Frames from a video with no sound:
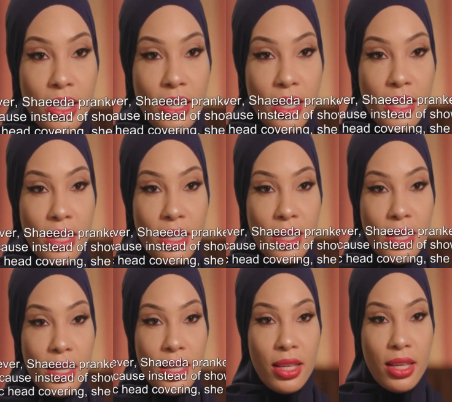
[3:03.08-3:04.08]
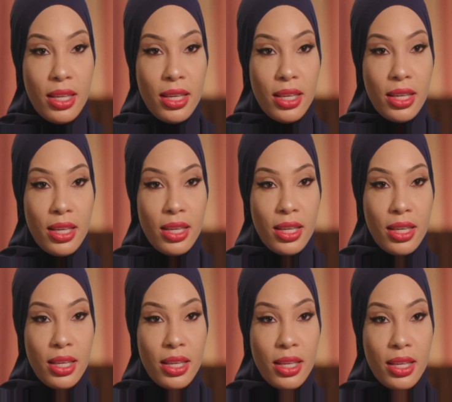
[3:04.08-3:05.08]

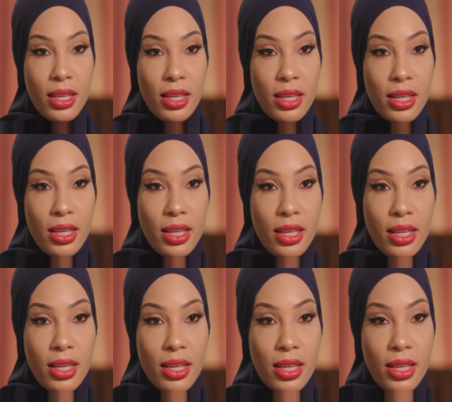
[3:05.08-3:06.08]
[no speech]